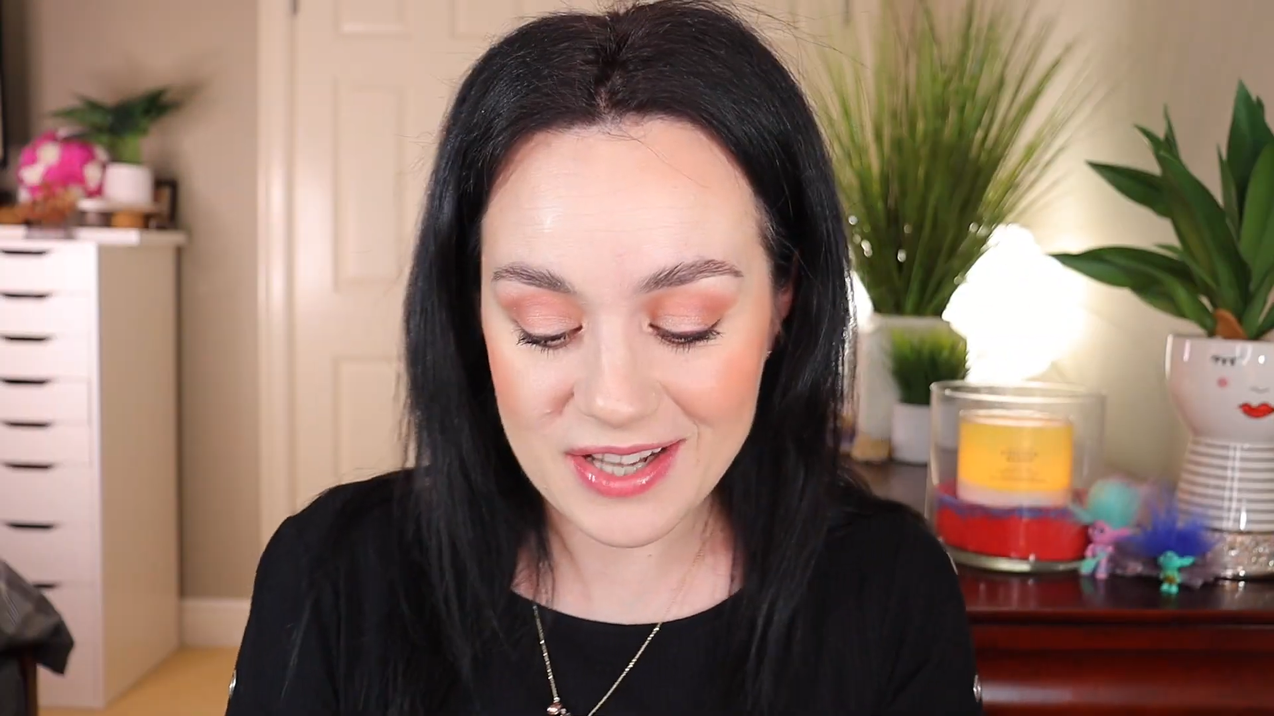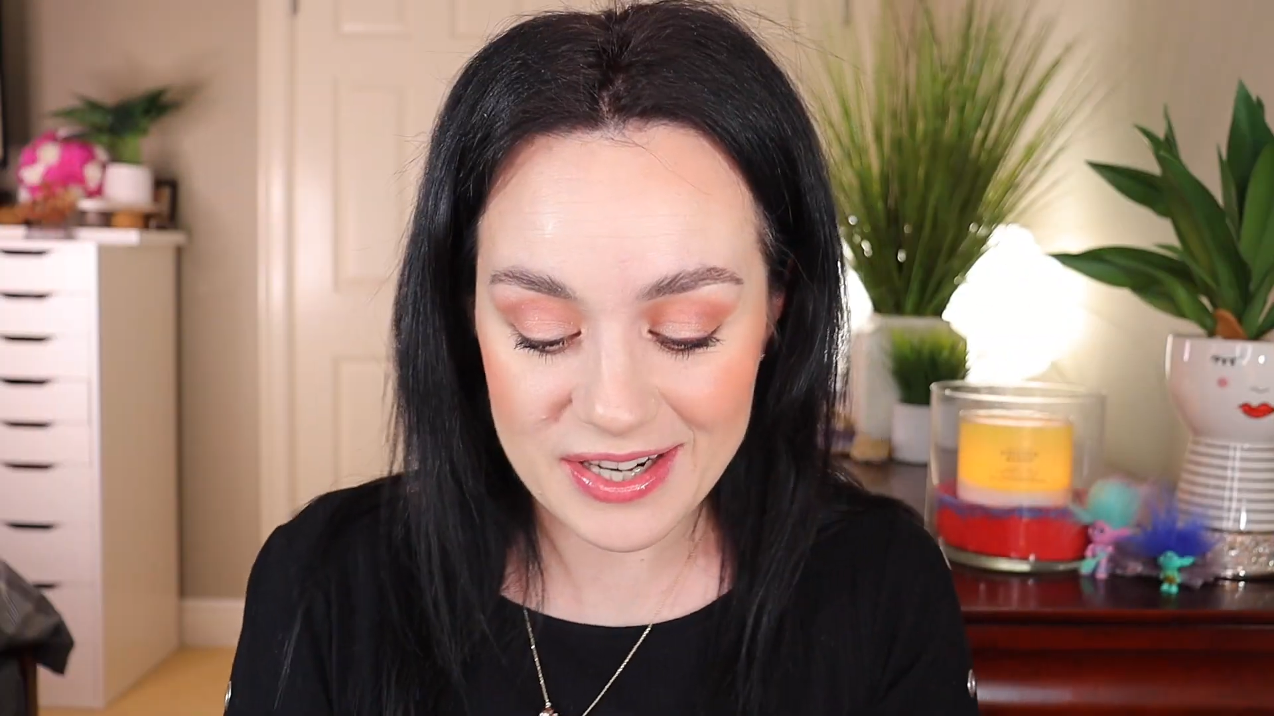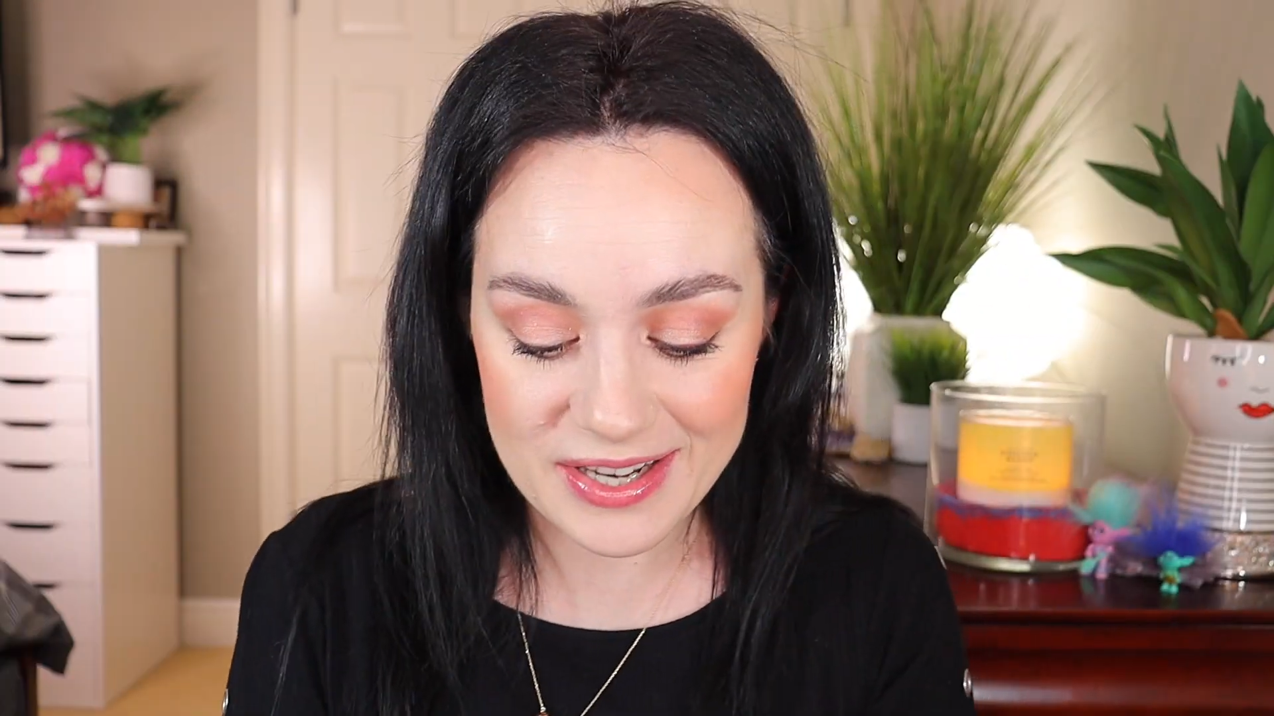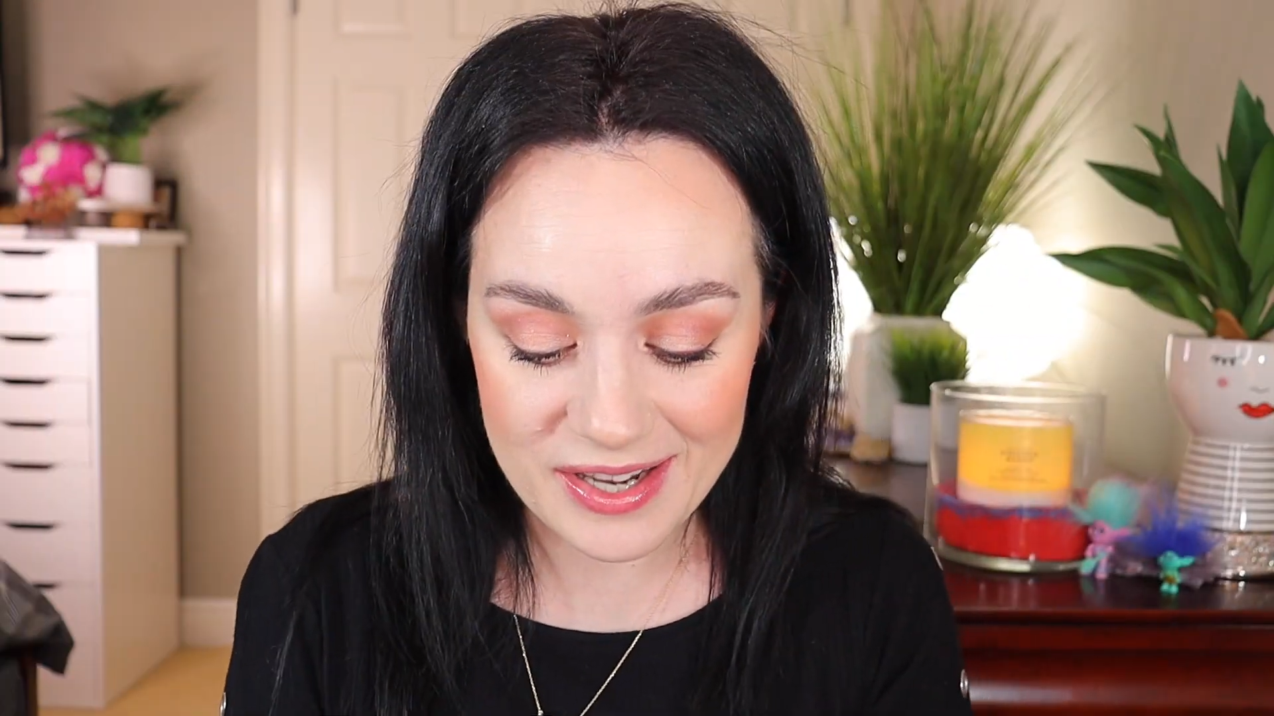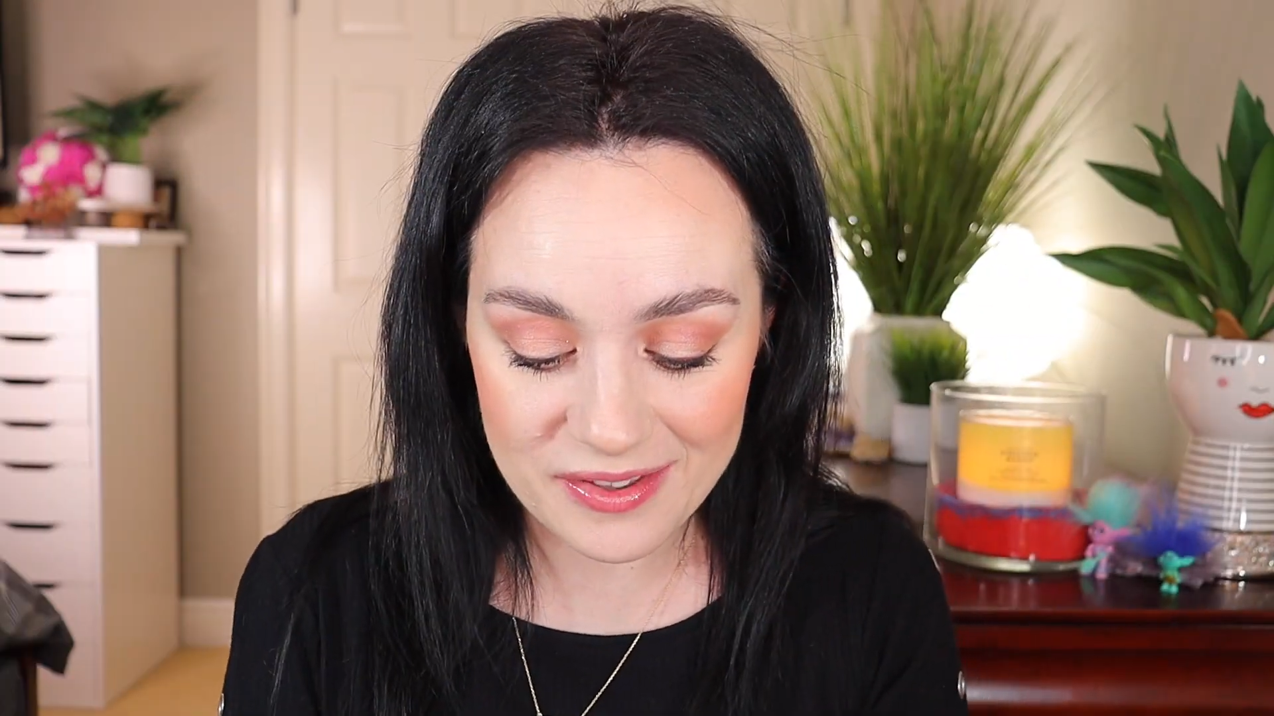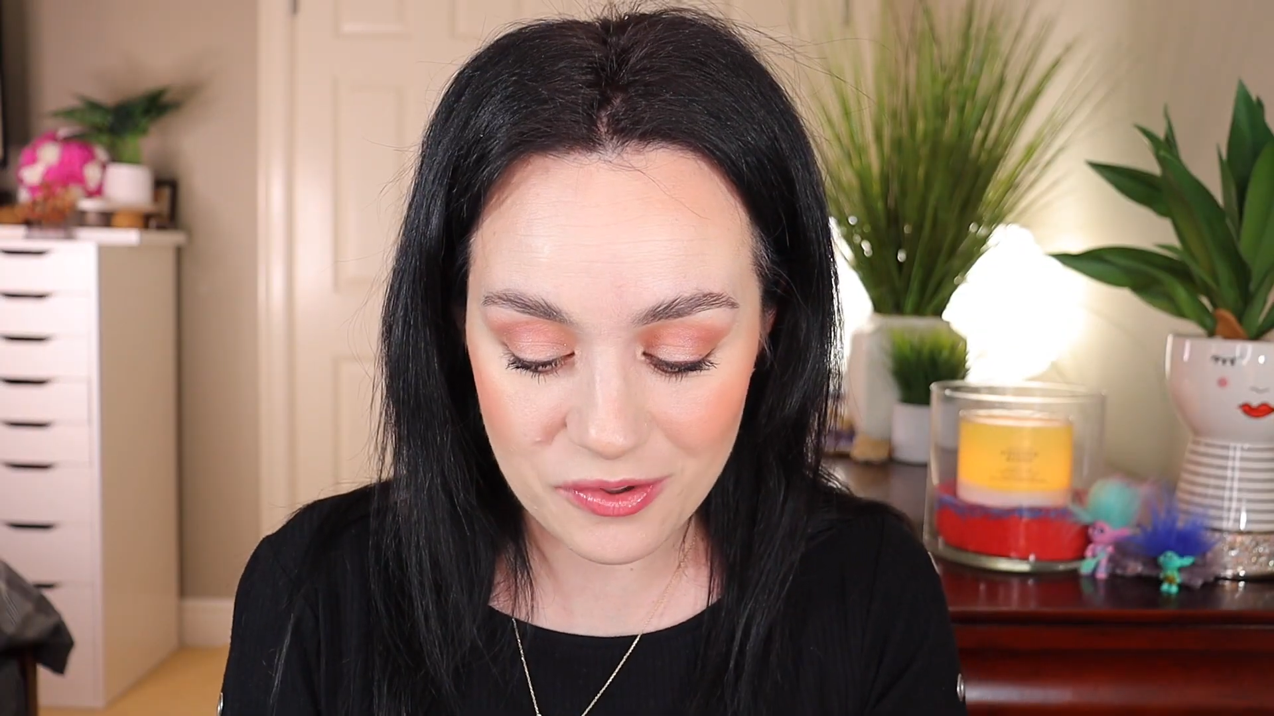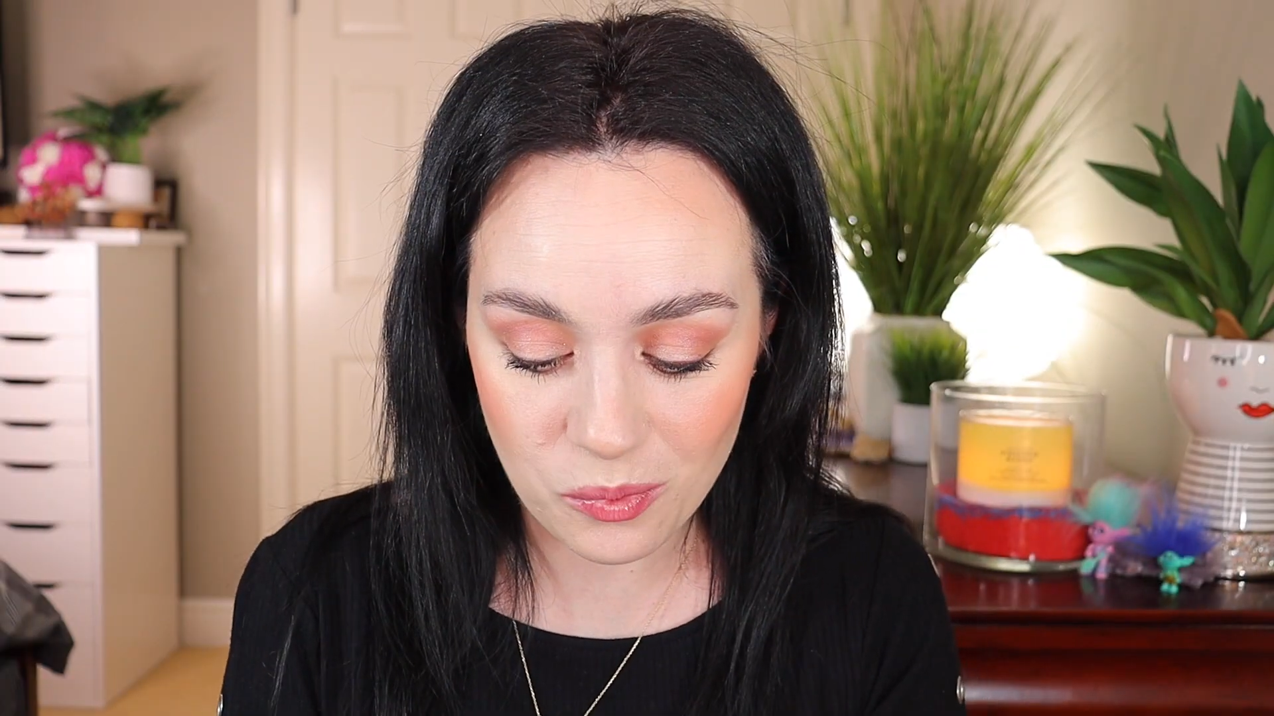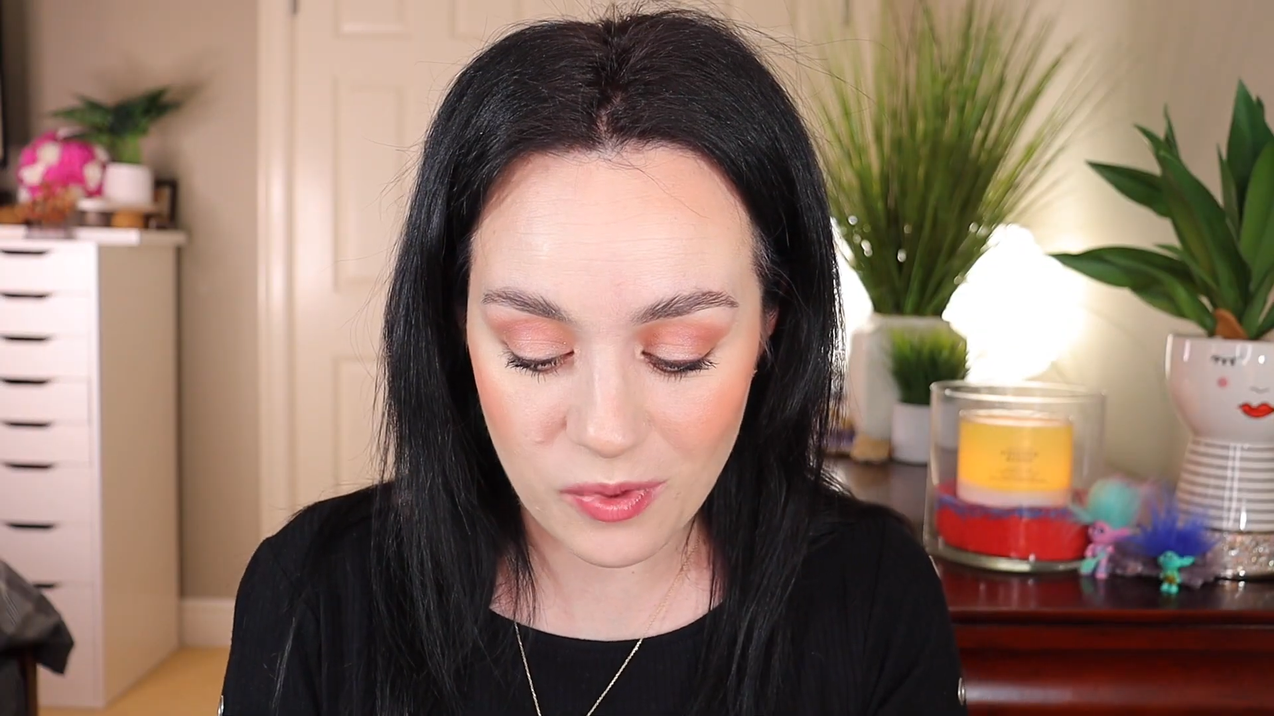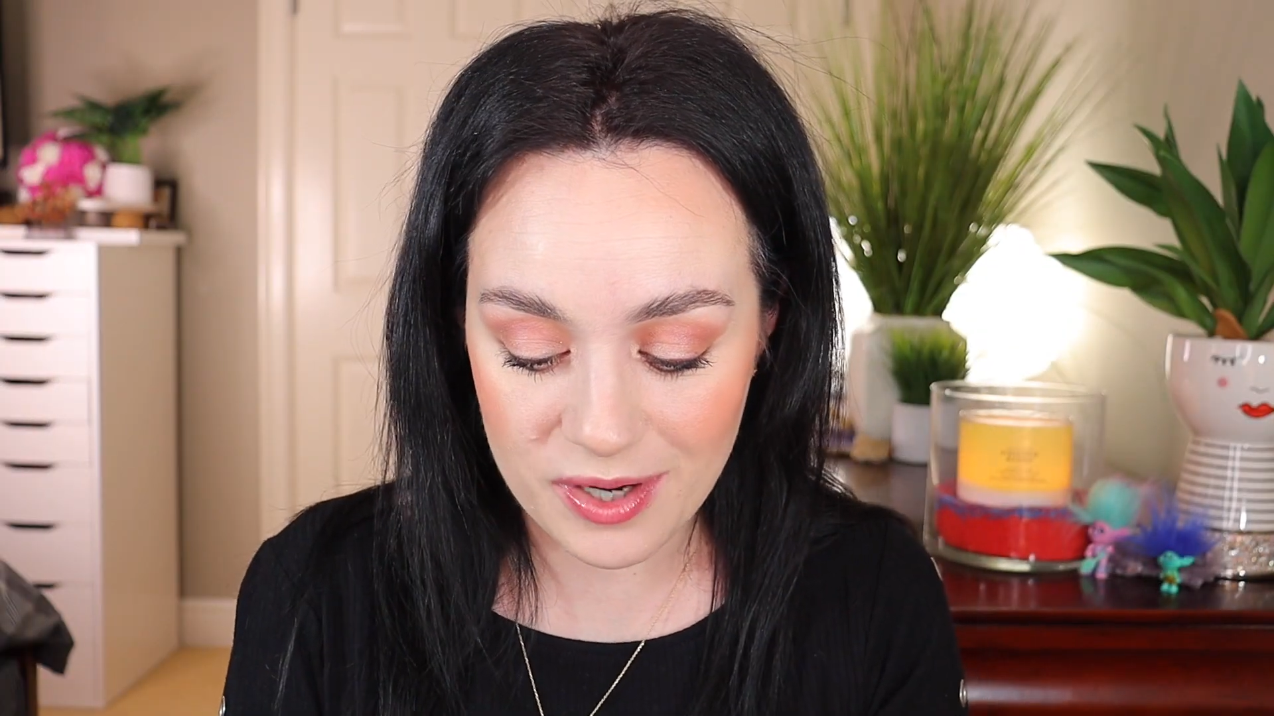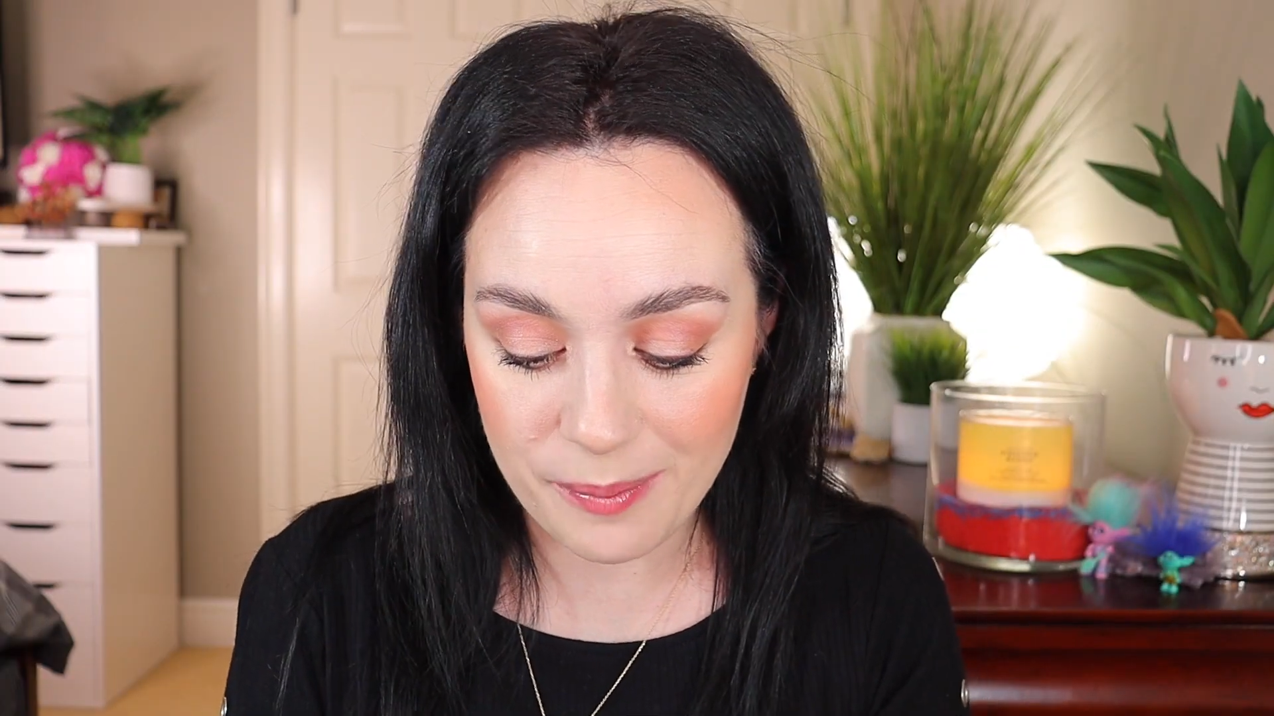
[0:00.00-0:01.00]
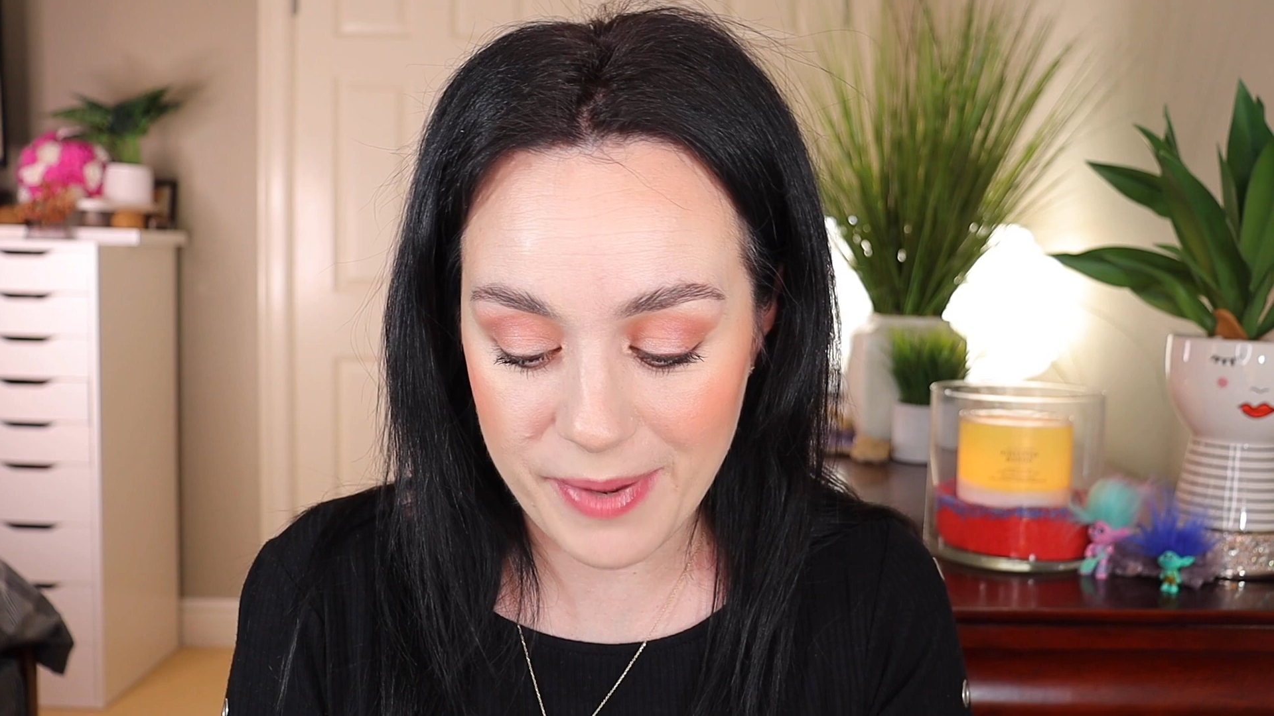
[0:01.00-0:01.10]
another one